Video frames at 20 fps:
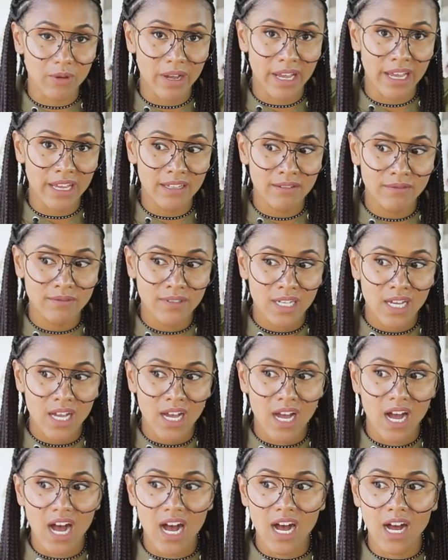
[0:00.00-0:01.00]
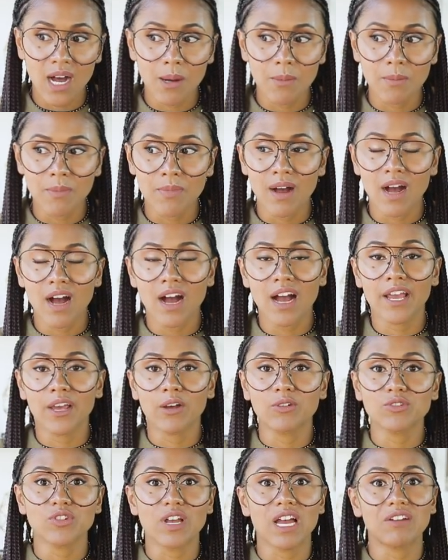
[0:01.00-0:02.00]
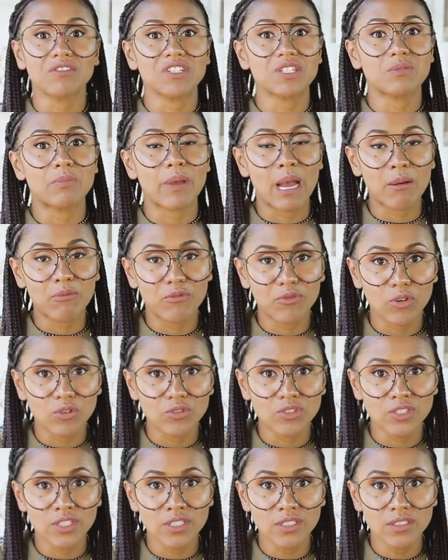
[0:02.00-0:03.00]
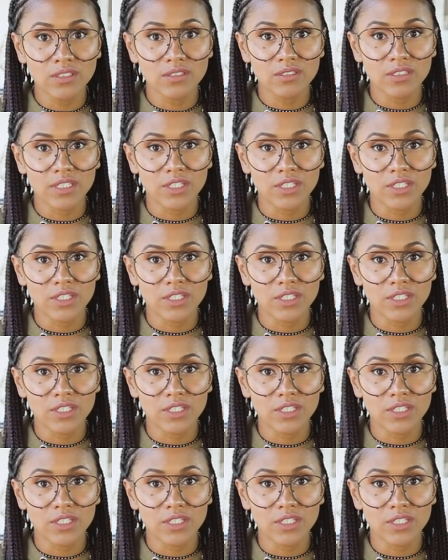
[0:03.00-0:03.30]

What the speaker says: away. I also have a spam folder.